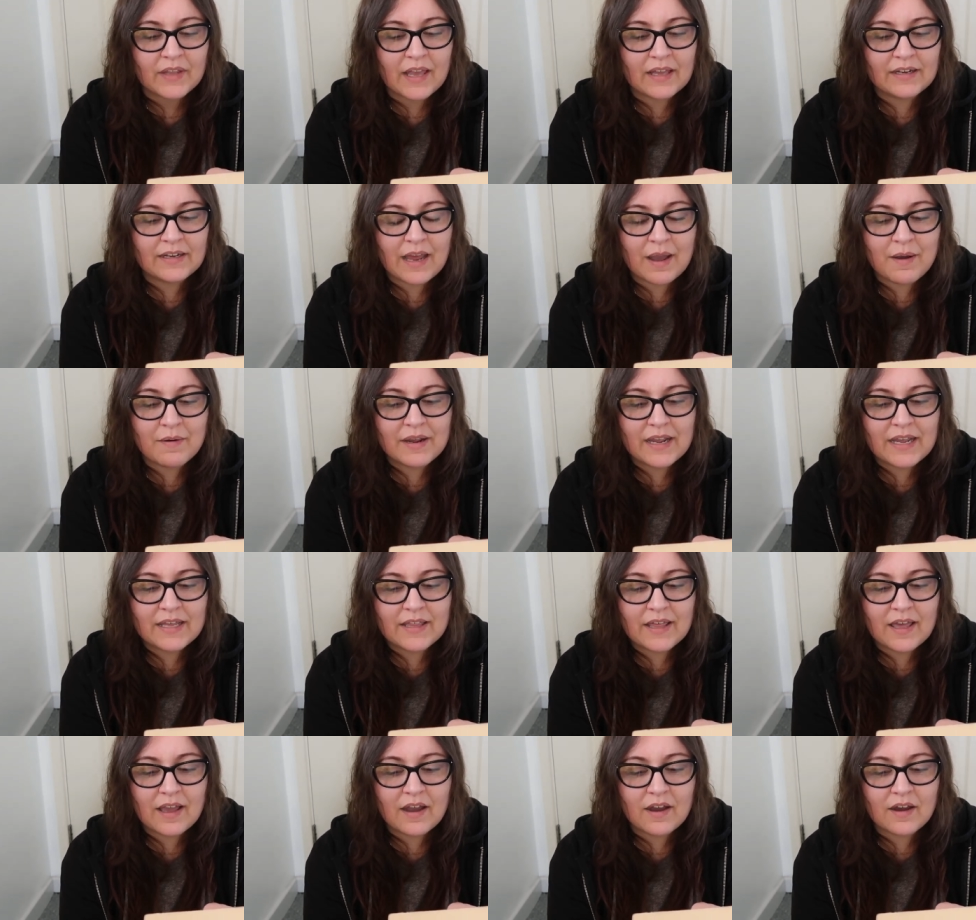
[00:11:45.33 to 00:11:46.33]
And now
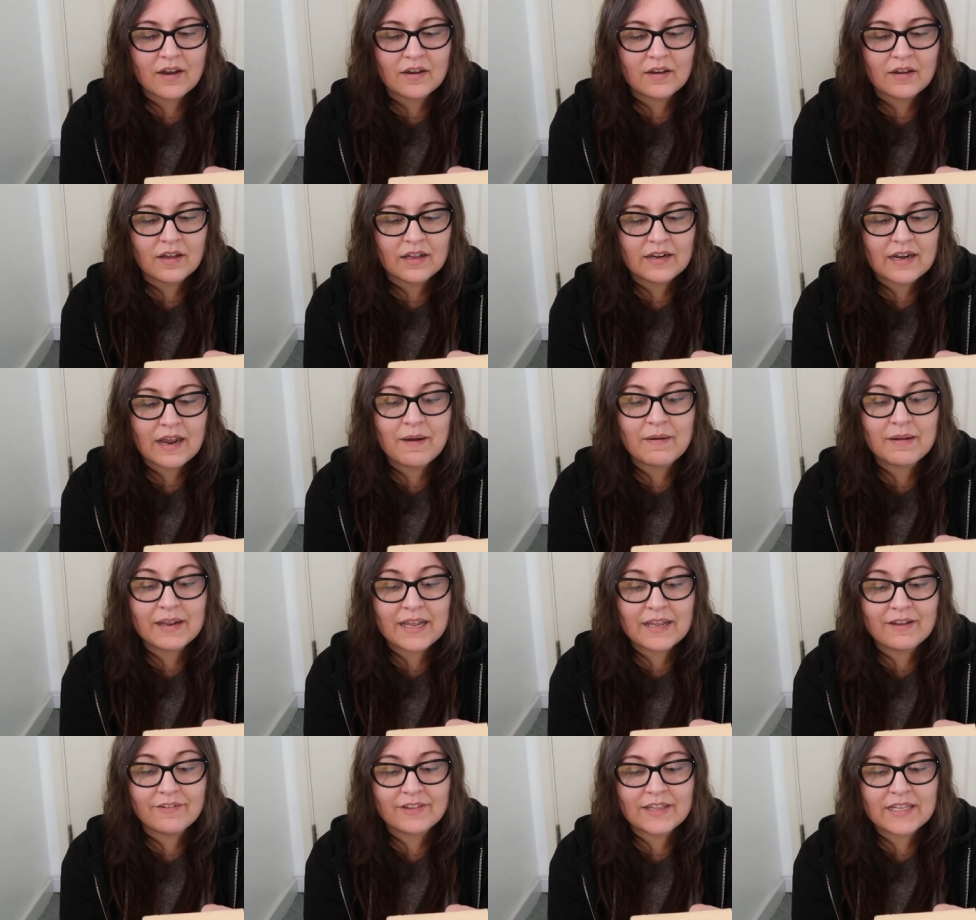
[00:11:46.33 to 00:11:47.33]
here they are. And now
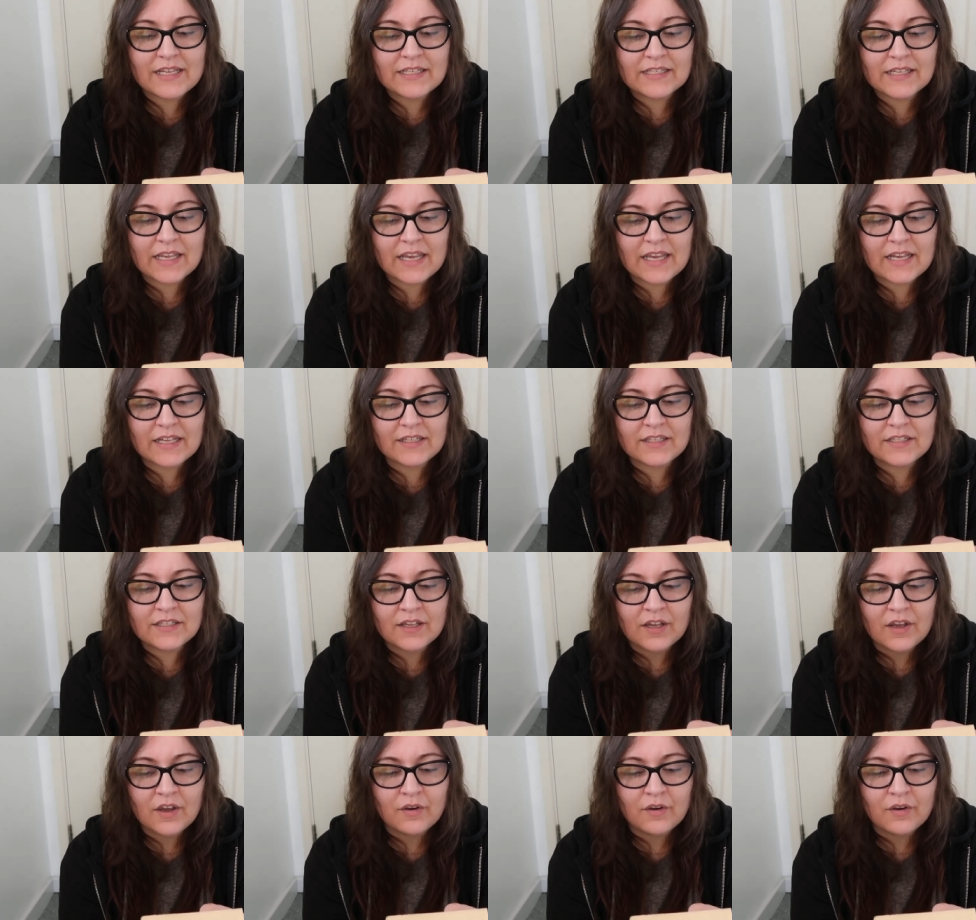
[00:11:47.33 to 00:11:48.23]
here are these kids